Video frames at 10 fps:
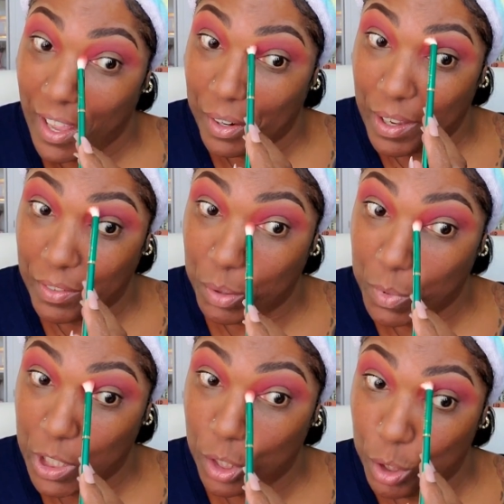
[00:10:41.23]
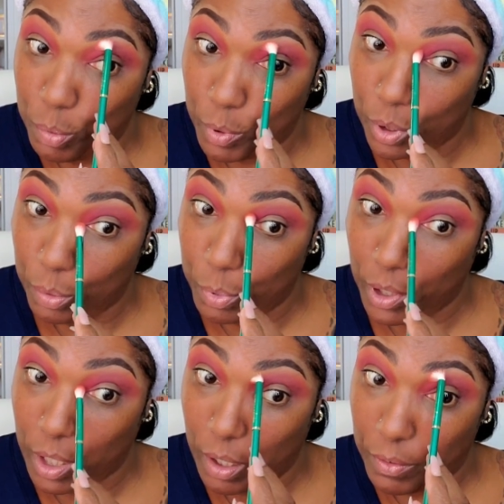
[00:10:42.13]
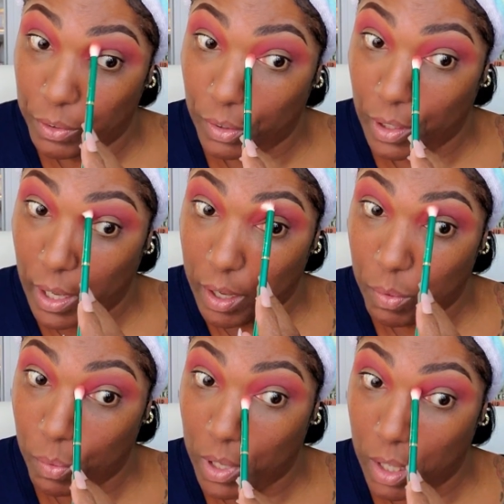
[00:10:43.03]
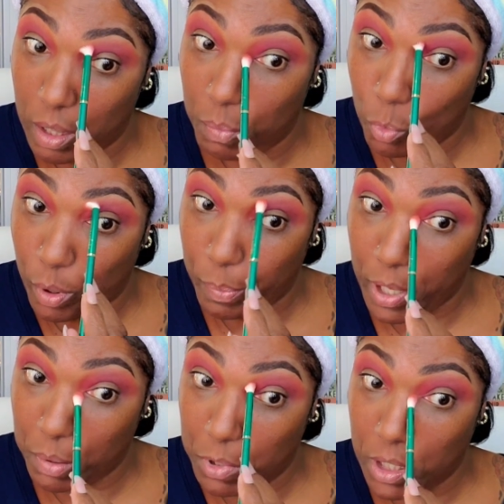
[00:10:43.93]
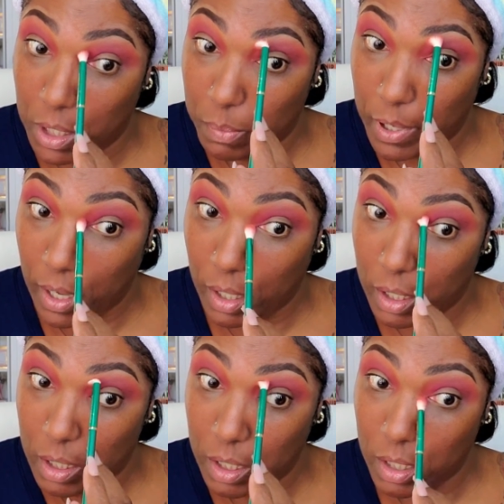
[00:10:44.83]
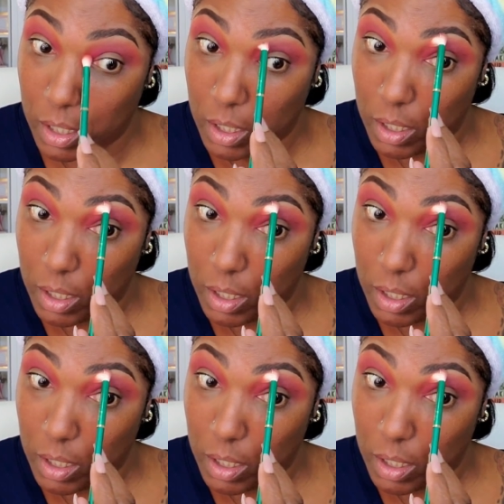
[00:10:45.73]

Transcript: I don't have to be super duper careful like with more pigmented palettes.